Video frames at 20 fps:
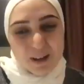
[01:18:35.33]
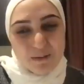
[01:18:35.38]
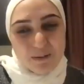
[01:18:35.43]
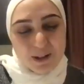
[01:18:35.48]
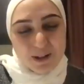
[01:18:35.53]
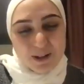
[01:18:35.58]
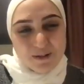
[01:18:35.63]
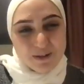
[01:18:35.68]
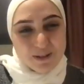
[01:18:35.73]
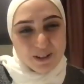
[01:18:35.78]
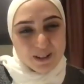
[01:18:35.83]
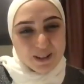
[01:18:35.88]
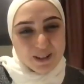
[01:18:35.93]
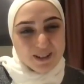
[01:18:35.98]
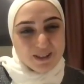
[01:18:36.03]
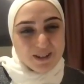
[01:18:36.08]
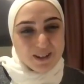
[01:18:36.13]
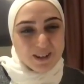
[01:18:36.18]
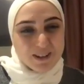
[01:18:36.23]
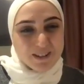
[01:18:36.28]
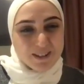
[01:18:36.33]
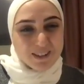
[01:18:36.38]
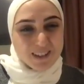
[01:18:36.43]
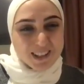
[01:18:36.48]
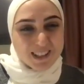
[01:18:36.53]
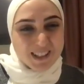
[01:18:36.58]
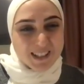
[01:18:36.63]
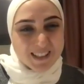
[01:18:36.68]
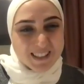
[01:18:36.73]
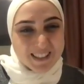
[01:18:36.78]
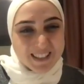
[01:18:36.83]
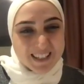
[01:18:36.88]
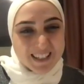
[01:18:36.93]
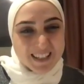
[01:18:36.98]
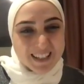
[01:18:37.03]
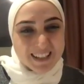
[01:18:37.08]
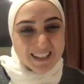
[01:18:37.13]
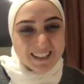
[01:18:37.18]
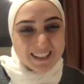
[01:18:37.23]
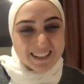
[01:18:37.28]
much for your generosity,
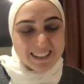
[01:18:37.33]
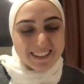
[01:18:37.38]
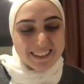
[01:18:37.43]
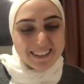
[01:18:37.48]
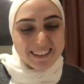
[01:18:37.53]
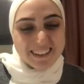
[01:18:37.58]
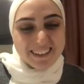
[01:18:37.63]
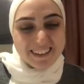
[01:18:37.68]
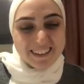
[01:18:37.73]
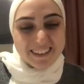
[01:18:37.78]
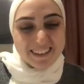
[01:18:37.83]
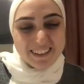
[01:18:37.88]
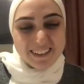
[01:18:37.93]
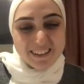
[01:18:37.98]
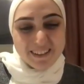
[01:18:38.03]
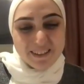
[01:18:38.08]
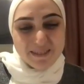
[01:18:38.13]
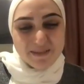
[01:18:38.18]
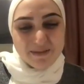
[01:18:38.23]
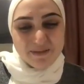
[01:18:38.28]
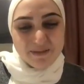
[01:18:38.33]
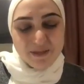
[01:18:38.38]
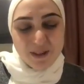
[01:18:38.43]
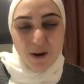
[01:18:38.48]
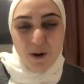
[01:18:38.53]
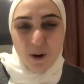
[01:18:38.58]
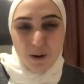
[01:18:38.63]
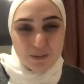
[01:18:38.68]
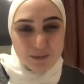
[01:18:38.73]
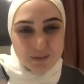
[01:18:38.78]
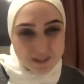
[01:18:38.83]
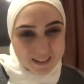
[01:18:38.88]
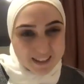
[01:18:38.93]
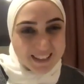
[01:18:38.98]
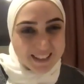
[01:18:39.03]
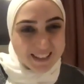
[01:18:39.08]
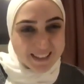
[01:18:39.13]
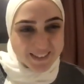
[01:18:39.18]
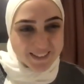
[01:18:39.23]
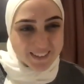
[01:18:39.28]
and we hope to
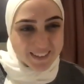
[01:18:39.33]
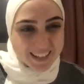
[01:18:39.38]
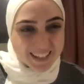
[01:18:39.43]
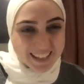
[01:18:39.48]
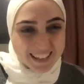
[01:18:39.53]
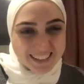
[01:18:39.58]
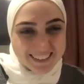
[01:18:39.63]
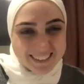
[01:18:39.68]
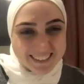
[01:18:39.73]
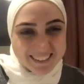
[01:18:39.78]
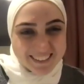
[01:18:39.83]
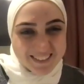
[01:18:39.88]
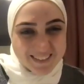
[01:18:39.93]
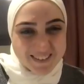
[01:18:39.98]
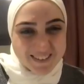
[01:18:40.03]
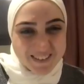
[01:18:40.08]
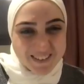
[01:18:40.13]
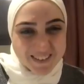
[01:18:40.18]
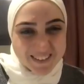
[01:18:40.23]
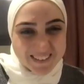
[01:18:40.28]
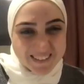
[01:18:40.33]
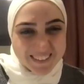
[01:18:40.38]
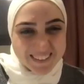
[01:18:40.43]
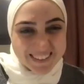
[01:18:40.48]
see you again, inshallah.